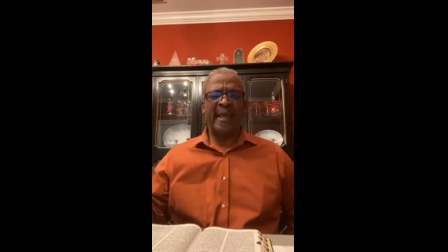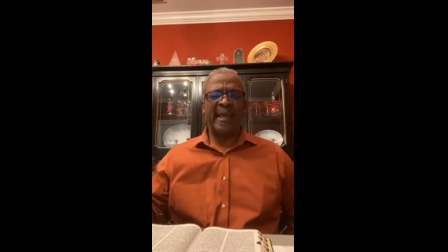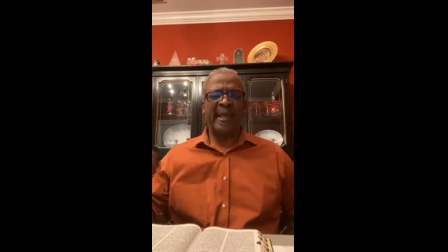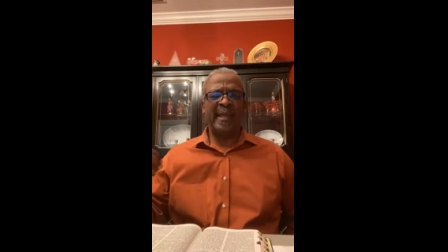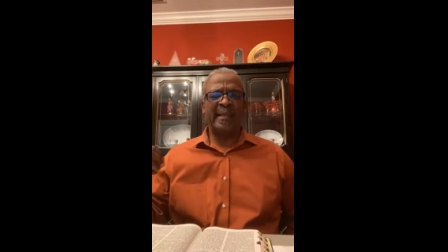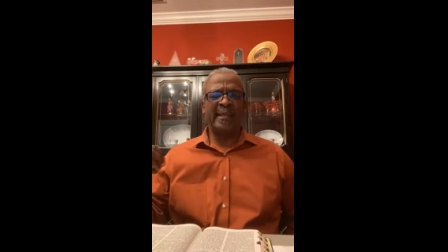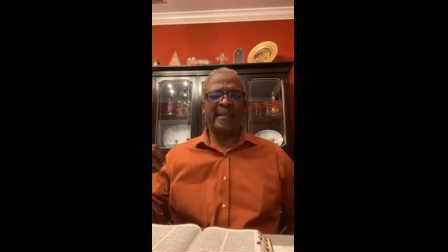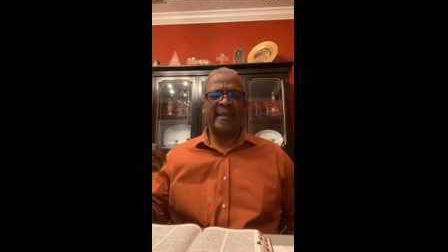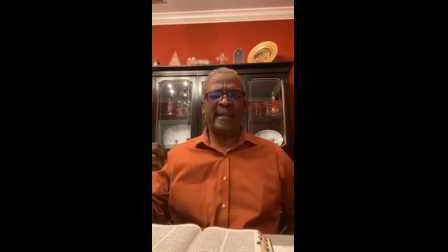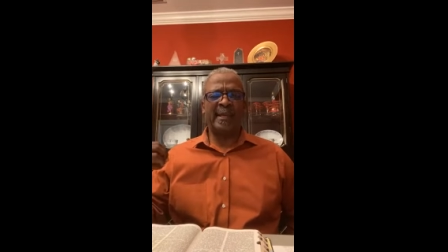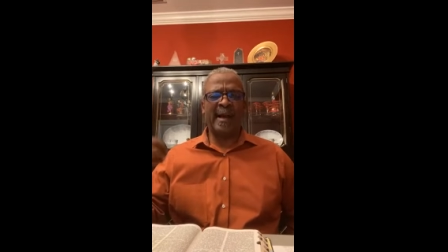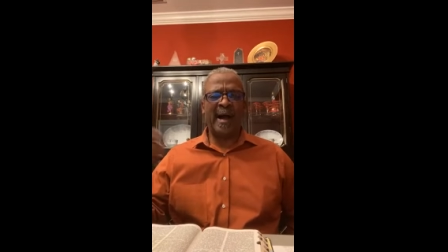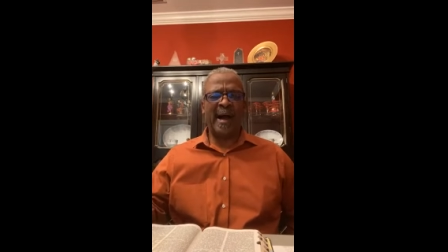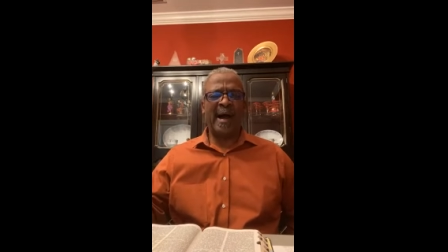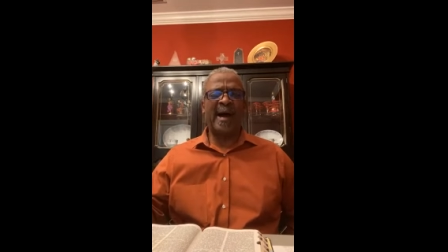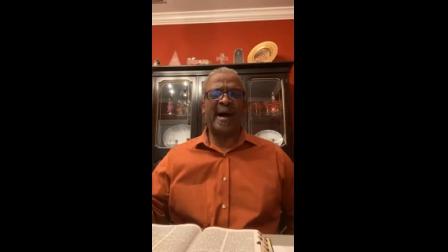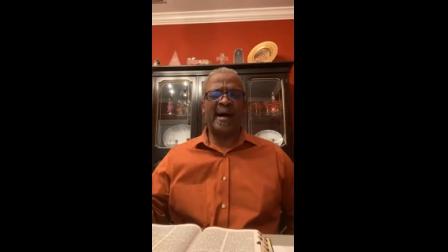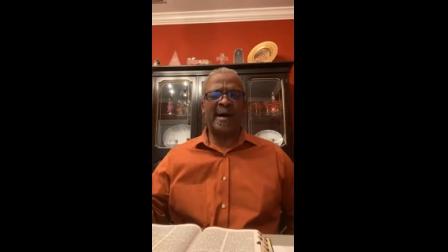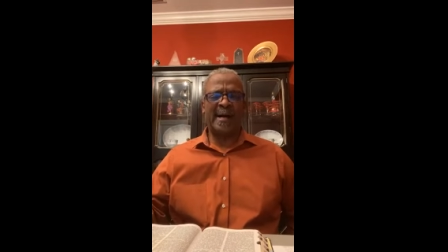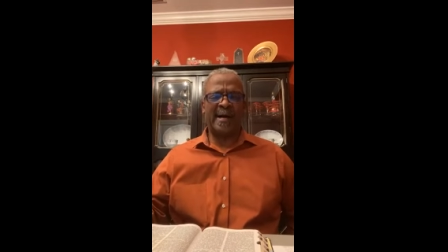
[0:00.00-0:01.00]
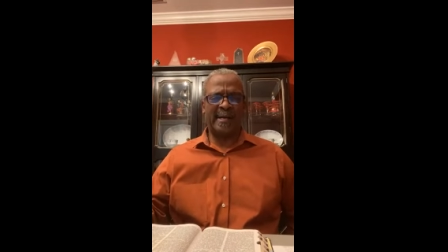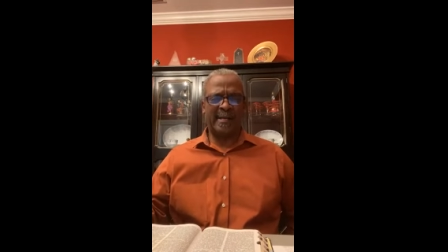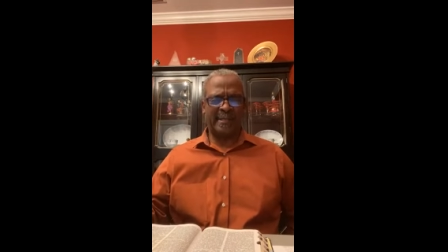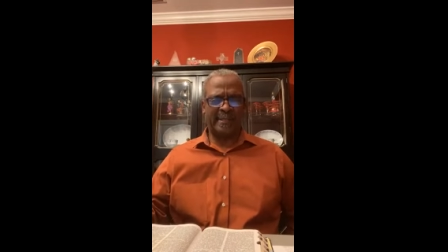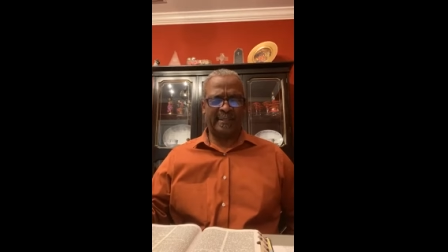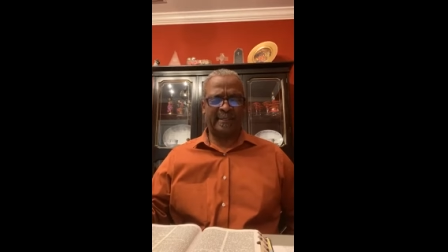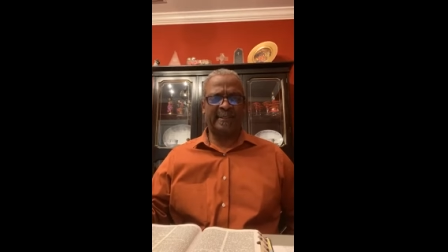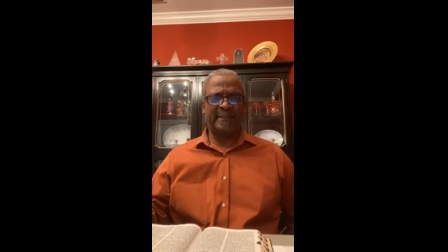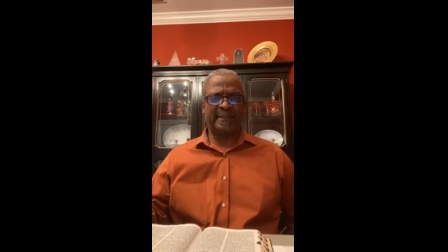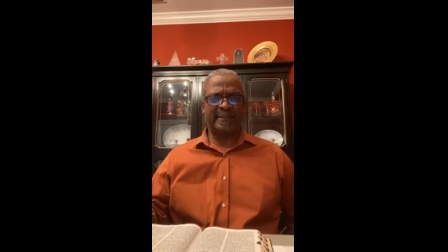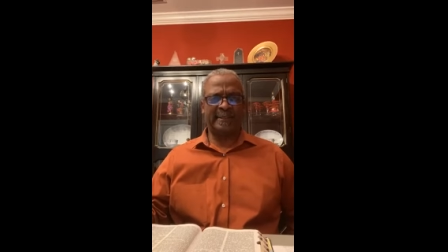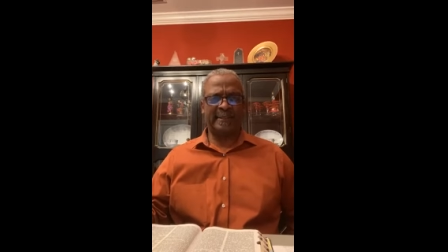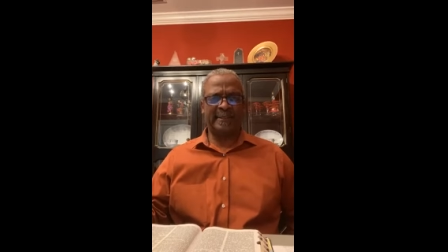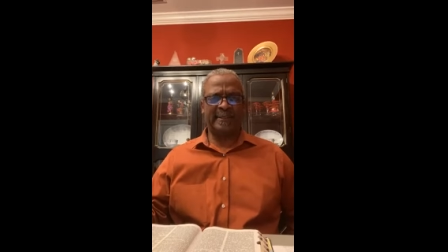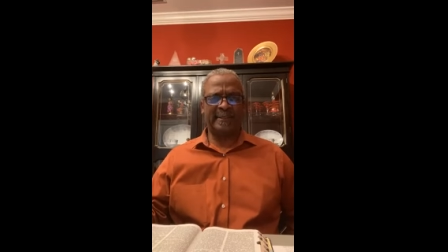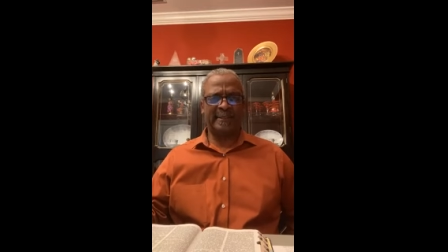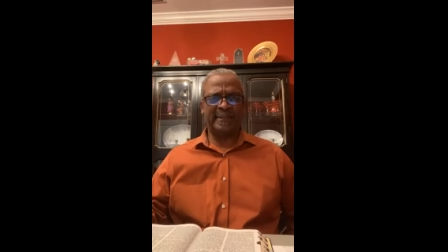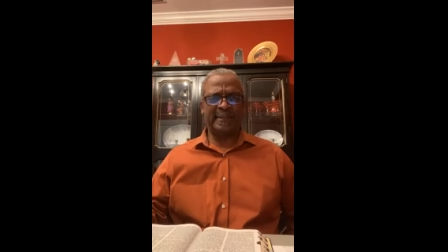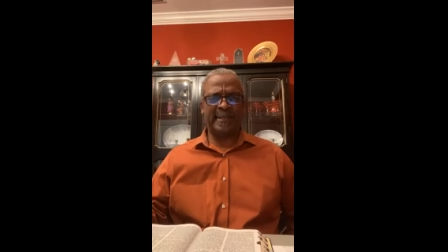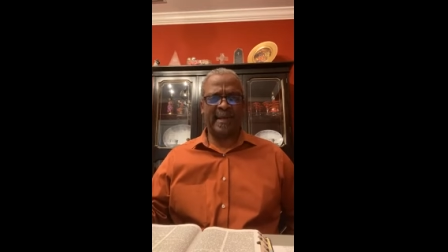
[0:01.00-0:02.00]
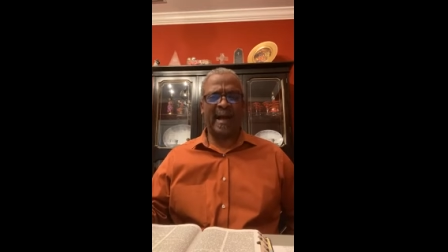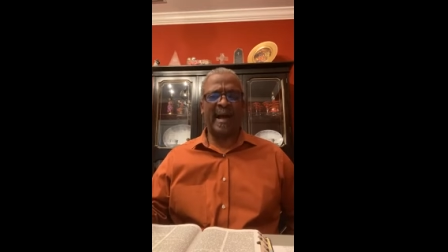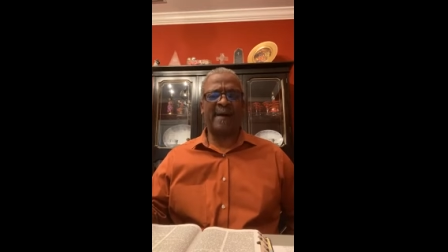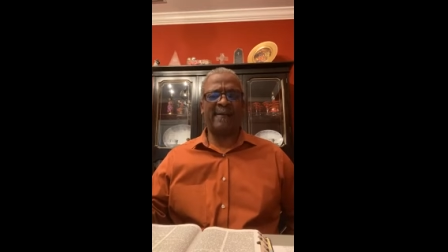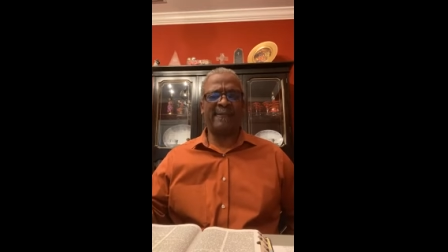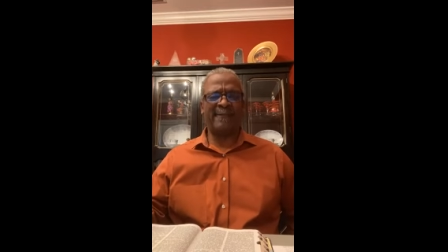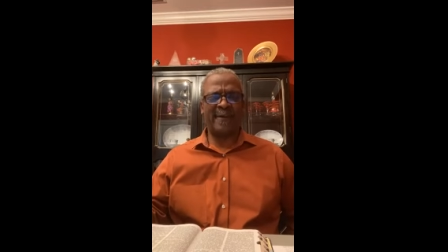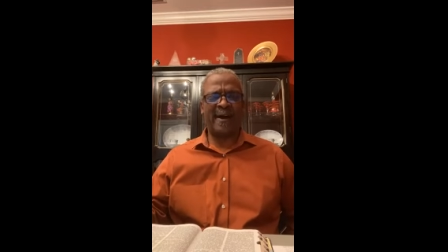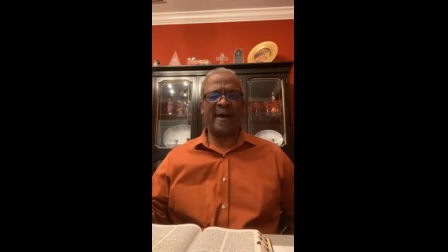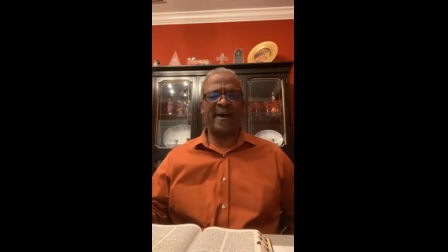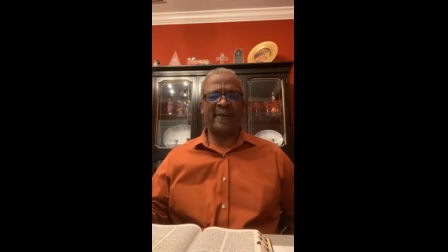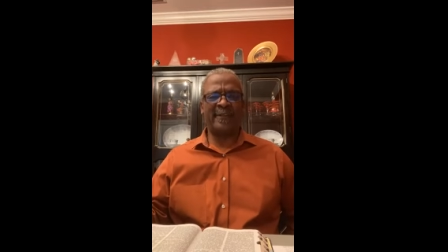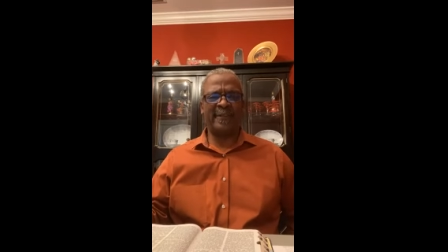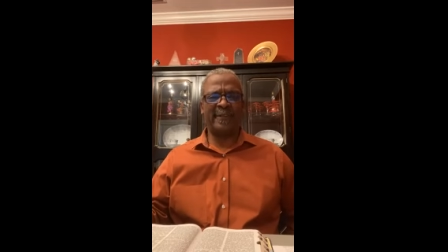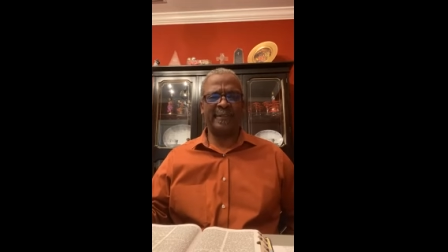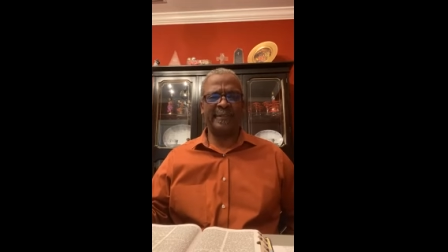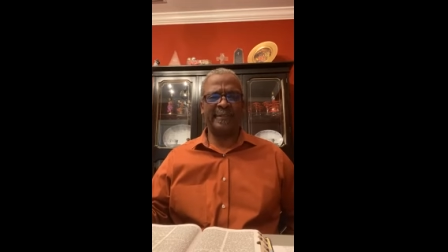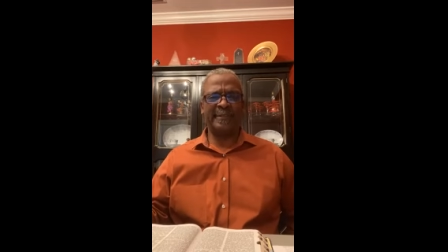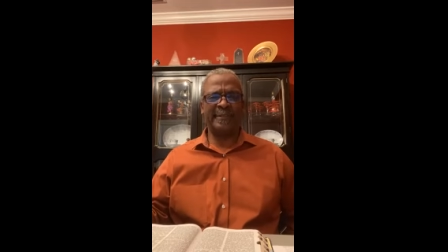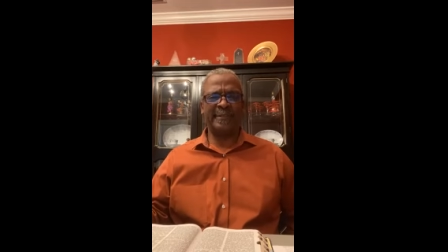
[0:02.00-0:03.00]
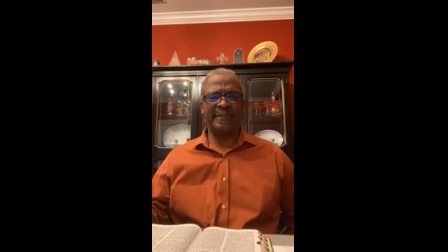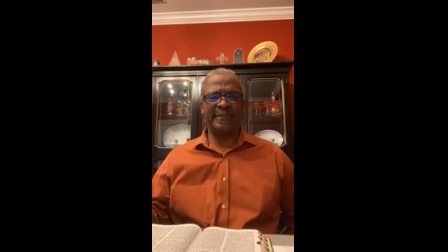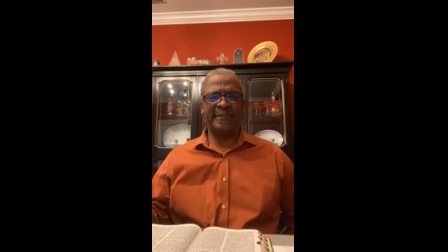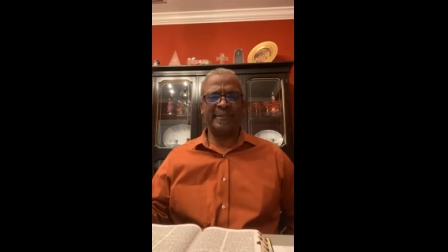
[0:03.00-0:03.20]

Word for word: and God, our Father,